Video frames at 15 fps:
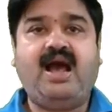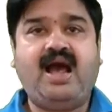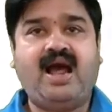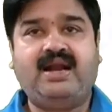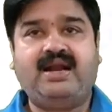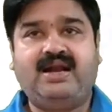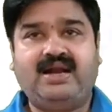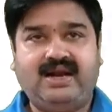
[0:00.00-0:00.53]

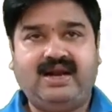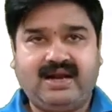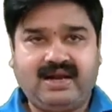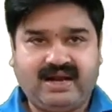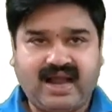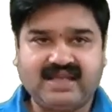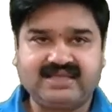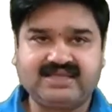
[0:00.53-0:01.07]
And
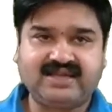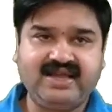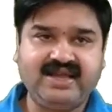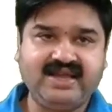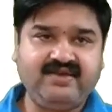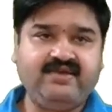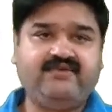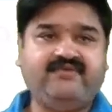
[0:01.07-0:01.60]

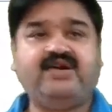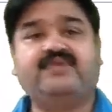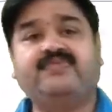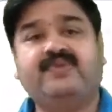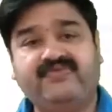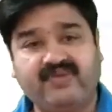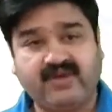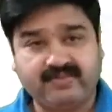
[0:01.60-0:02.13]
lastly, work
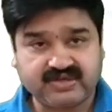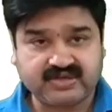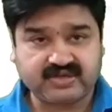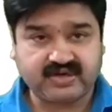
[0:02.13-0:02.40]
performance